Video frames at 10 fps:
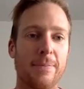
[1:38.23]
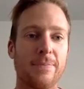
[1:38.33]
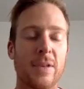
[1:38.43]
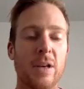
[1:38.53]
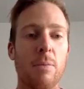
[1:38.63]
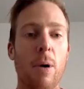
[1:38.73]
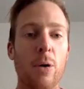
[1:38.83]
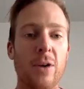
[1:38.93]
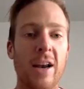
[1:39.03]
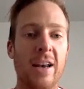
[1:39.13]
Bowled
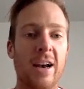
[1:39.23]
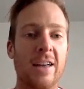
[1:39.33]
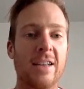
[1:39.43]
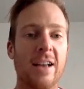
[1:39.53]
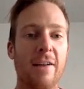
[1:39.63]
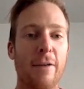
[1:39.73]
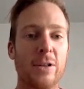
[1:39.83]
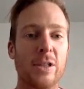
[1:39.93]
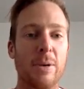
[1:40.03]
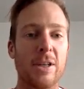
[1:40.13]
really nicely, I felt,
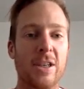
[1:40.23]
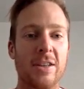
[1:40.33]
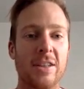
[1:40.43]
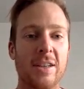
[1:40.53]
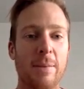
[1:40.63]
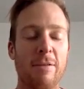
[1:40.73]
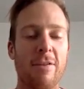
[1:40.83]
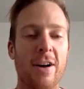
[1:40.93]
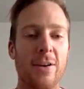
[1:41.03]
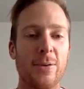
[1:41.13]
especially in the
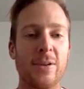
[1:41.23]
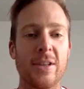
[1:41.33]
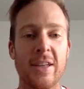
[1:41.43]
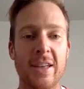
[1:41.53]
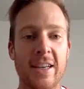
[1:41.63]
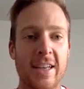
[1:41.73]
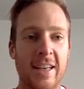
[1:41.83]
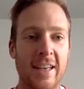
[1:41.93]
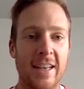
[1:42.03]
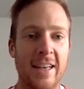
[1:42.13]
semi-final.
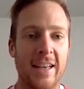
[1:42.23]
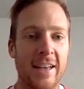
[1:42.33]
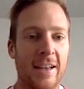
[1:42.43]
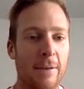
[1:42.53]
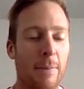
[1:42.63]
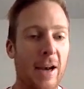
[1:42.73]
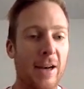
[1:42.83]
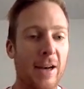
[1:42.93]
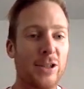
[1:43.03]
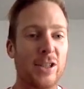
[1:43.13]
Managed
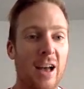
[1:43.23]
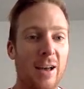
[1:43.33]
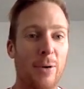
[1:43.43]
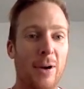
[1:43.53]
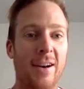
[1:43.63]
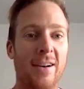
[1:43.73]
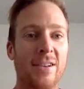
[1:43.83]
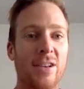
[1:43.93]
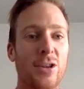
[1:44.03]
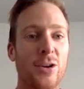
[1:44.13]
to slide one
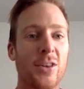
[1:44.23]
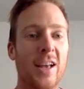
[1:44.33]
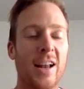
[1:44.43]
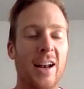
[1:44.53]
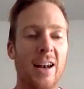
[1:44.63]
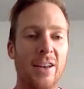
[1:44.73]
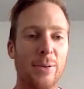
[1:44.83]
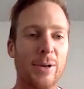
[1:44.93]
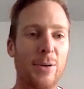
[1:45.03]
through there a little bit